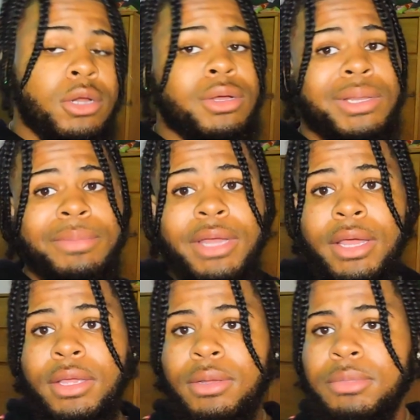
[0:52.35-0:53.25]
Lyrical
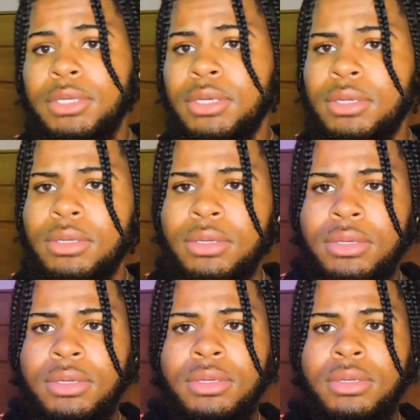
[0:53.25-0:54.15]
Lemonade, you know what I'm saying?
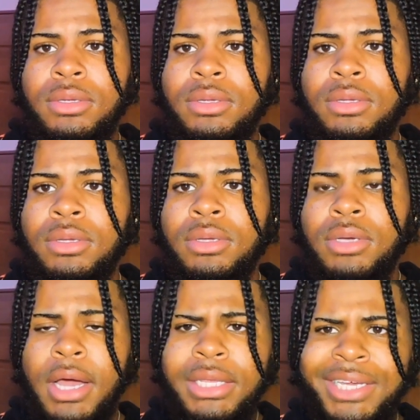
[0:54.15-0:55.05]

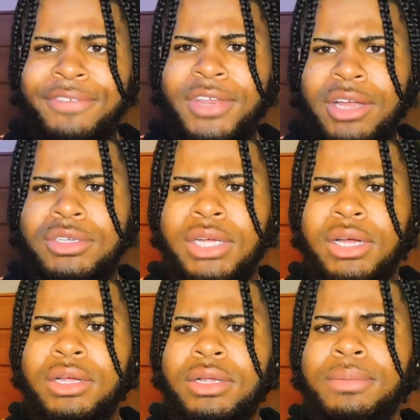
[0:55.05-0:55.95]
I need to get a video shot.
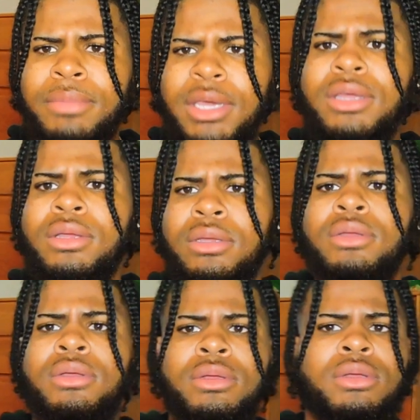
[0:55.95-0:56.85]
Me.
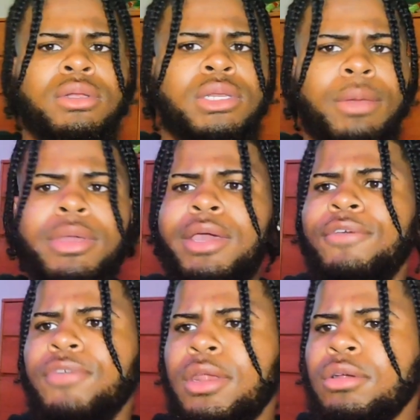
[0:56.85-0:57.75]
Let me get
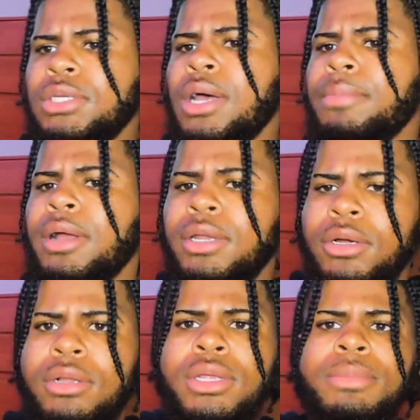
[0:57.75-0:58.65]
a video shot by
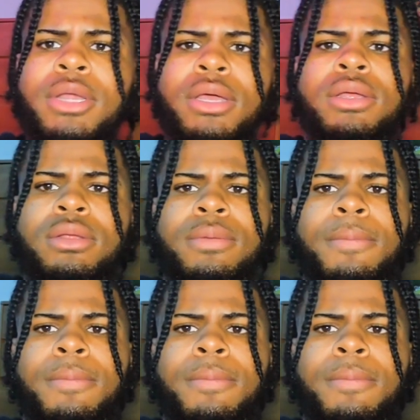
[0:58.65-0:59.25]
Lyrical Lemonade.